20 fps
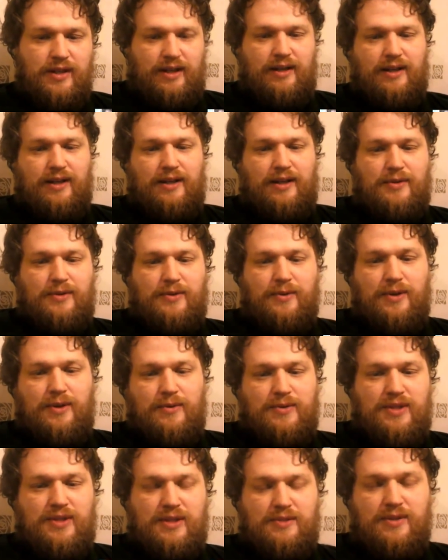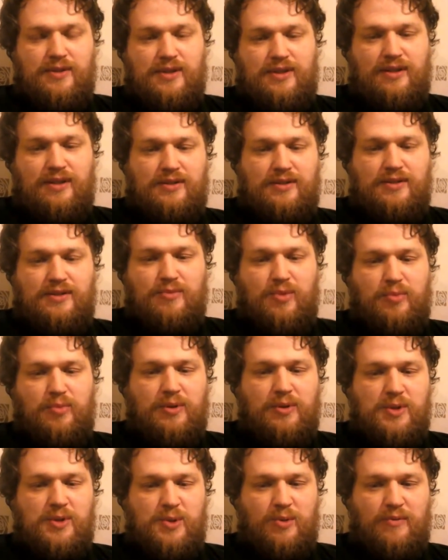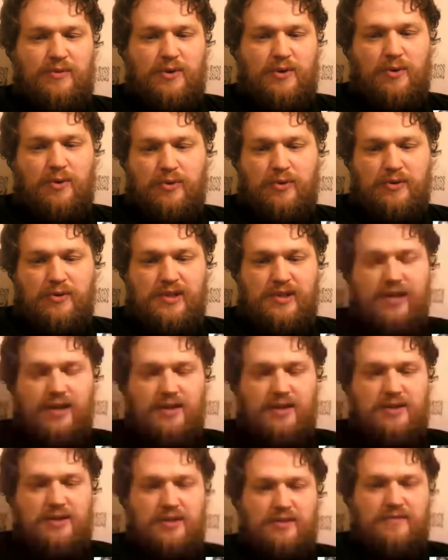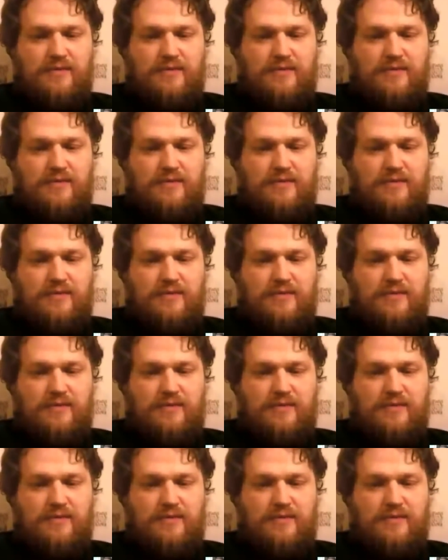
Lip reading: and I thought it was interesting that someone pulled you up for your pronunciation of